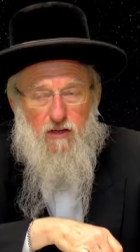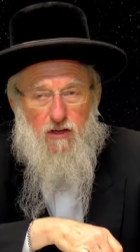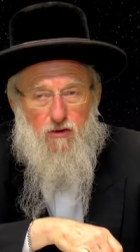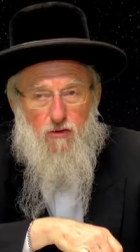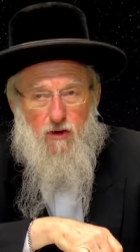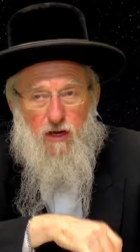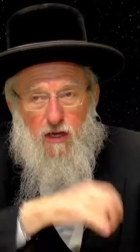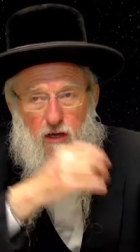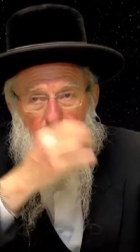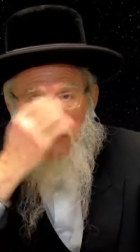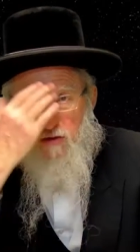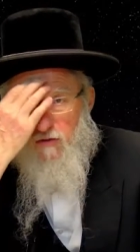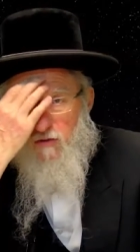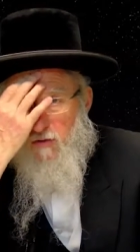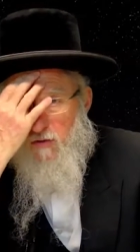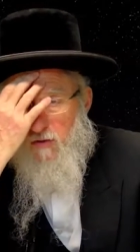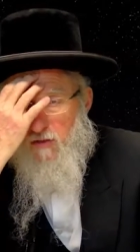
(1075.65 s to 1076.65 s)
decree,
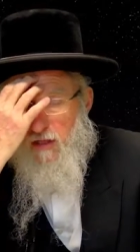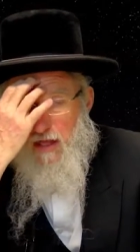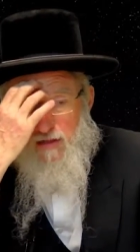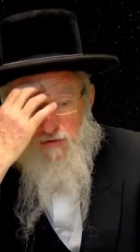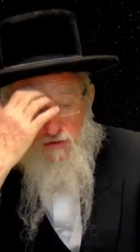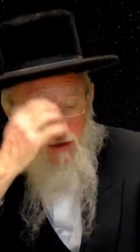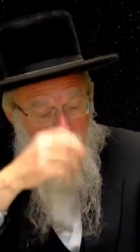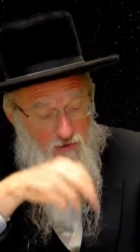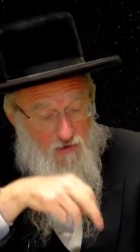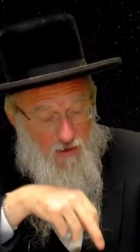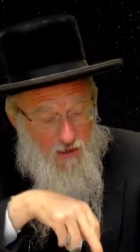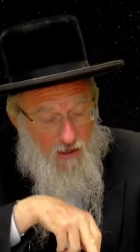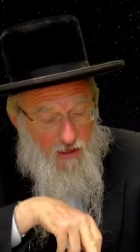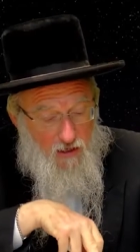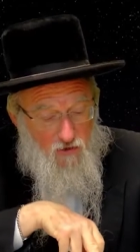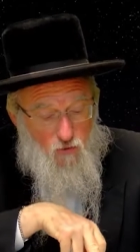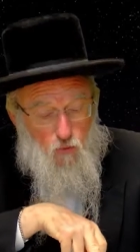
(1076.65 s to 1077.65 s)
and it's
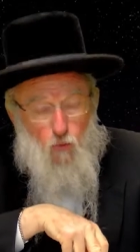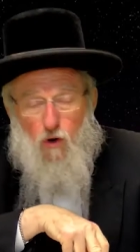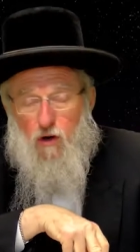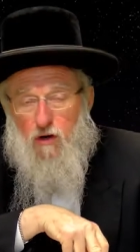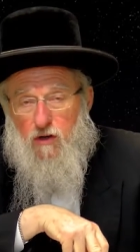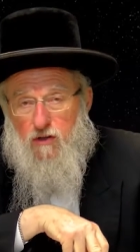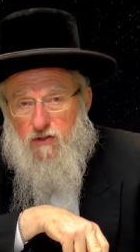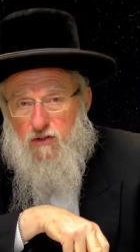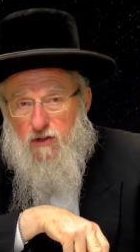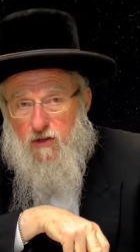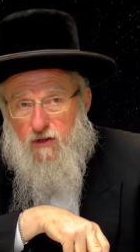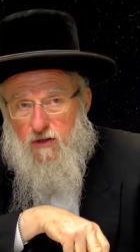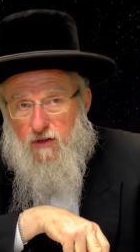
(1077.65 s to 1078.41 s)
in his words,